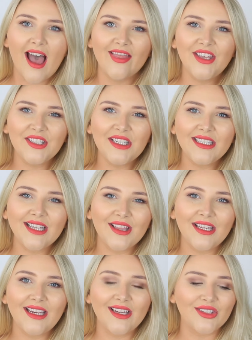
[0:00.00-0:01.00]
This is
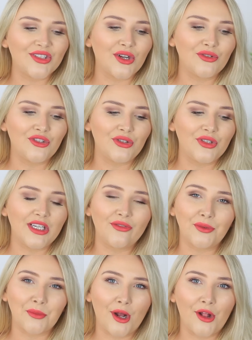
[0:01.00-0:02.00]
the So Juicy
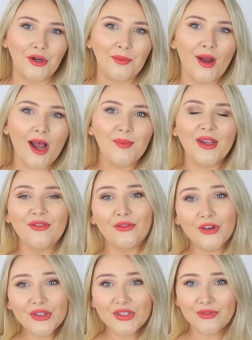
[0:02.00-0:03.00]
from ColourPop, and
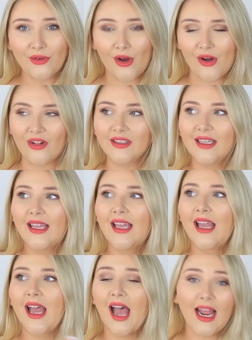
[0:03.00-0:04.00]
first of all,
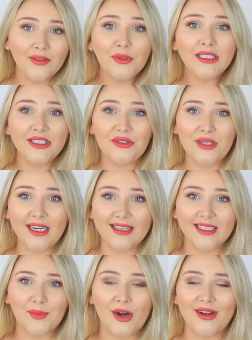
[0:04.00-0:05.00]
I really do like
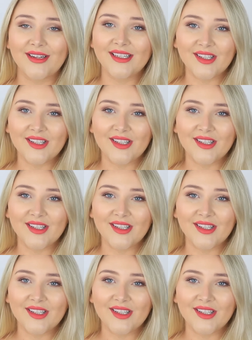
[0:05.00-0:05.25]
this product.